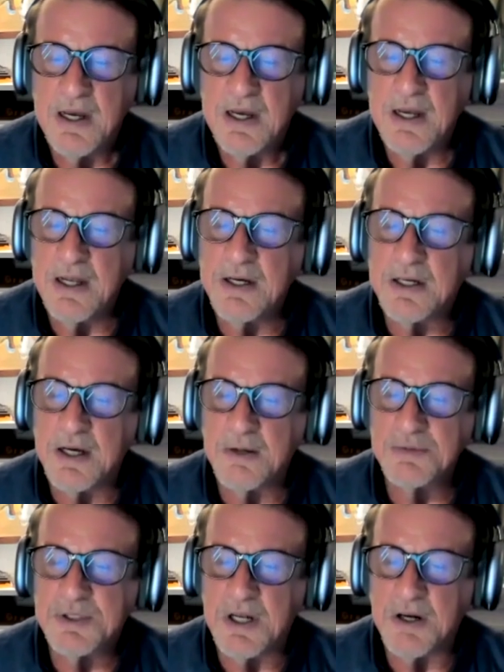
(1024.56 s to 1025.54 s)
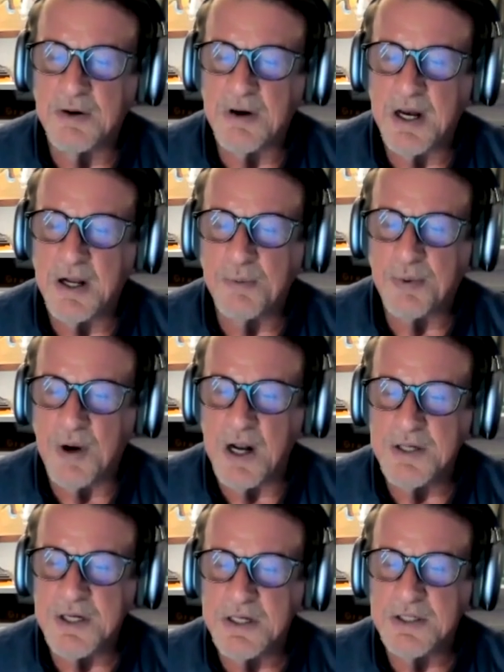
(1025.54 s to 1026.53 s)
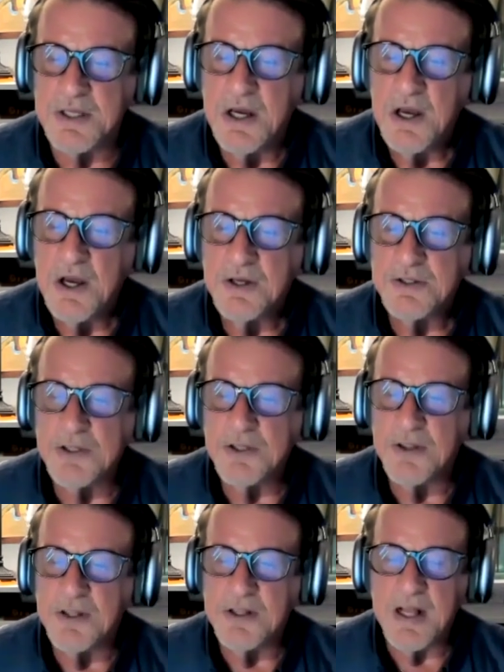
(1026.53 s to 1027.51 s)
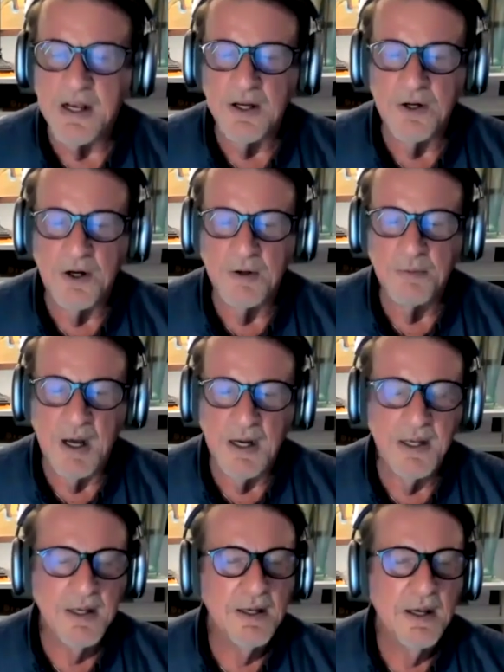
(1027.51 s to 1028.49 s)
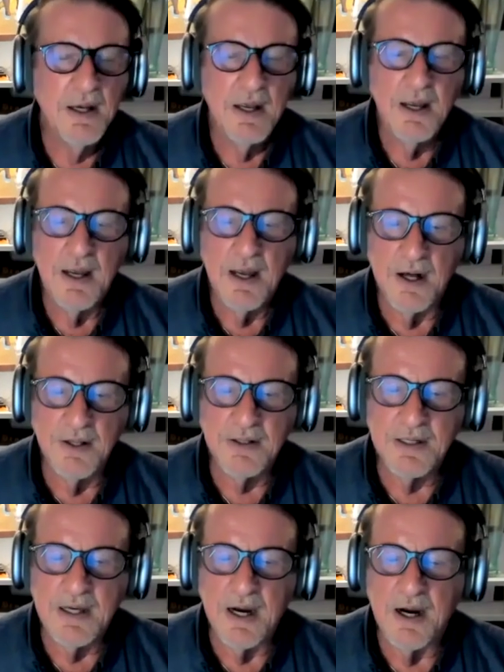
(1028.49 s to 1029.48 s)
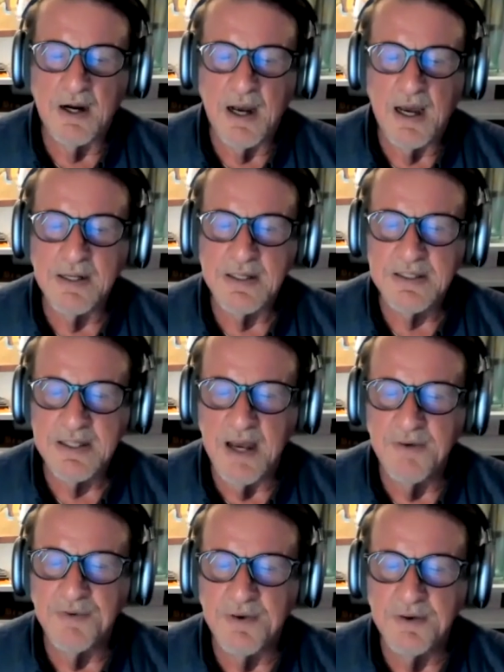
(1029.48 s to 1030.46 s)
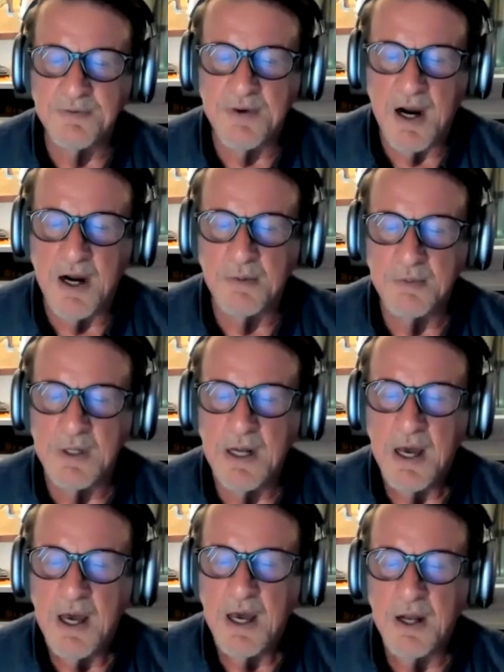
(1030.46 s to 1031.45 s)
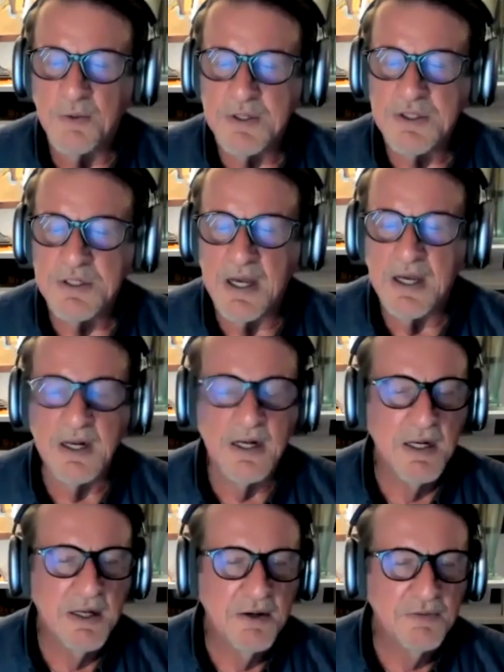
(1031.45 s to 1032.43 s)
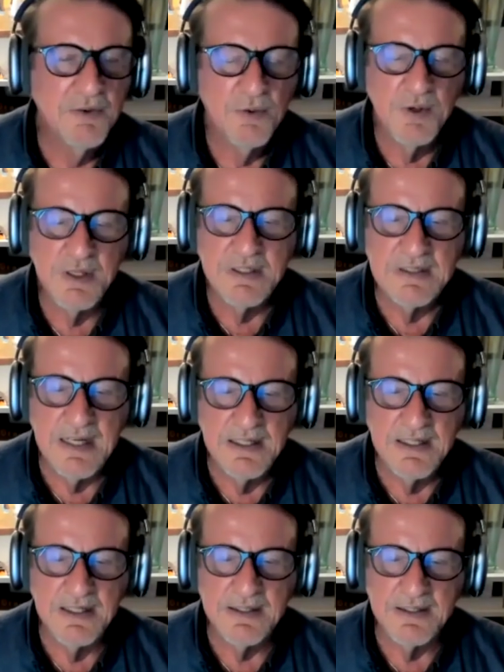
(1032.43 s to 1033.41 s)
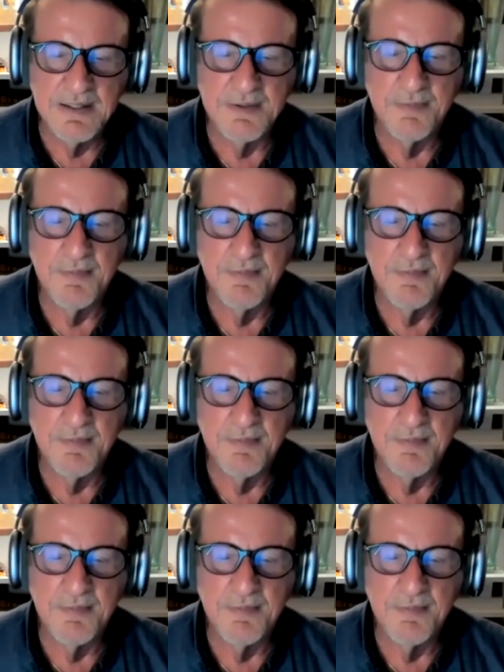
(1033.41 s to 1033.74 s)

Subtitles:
income generating projects so that they can earn money, healthcare, and a safe environment in which they can live with dignity.